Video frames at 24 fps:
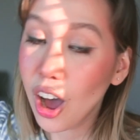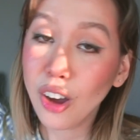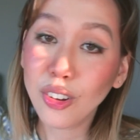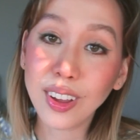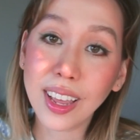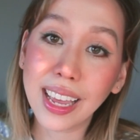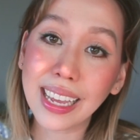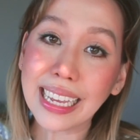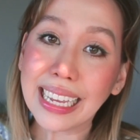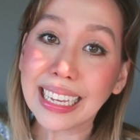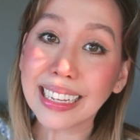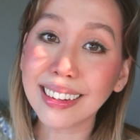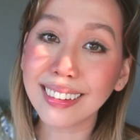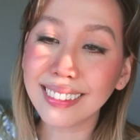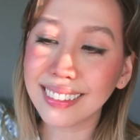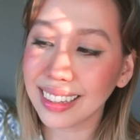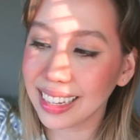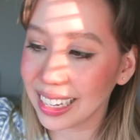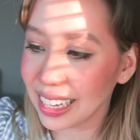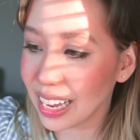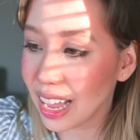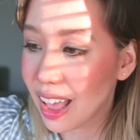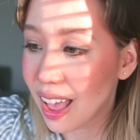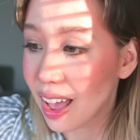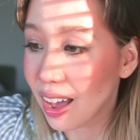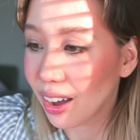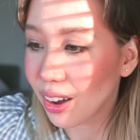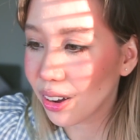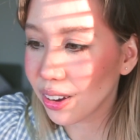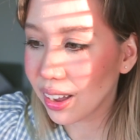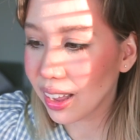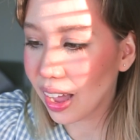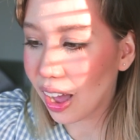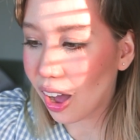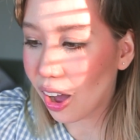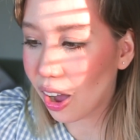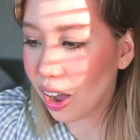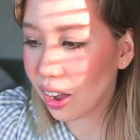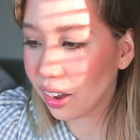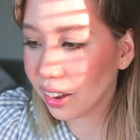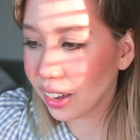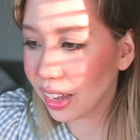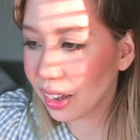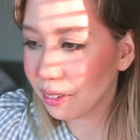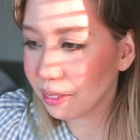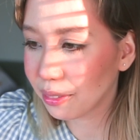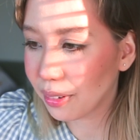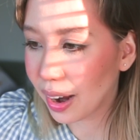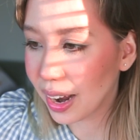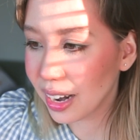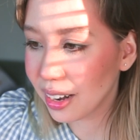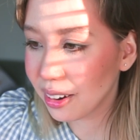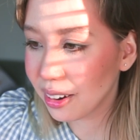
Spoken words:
Okay, Italy. Okay, right